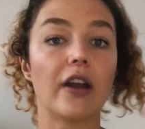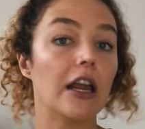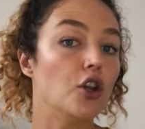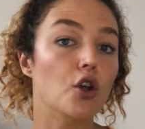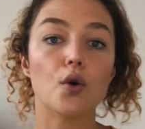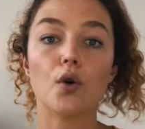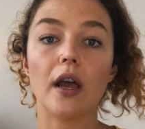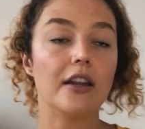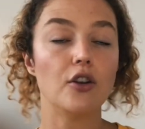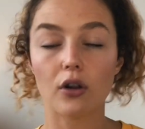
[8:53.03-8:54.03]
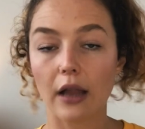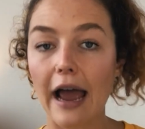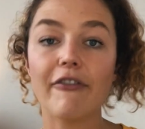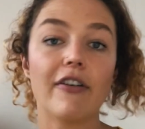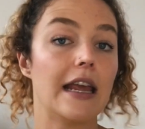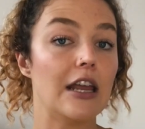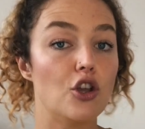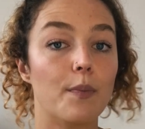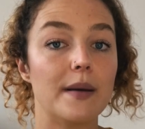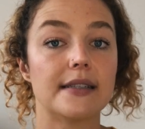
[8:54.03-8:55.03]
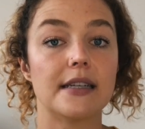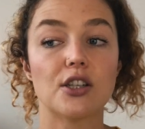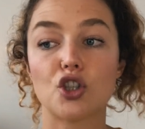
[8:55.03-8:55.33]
in you, in your life and in your business.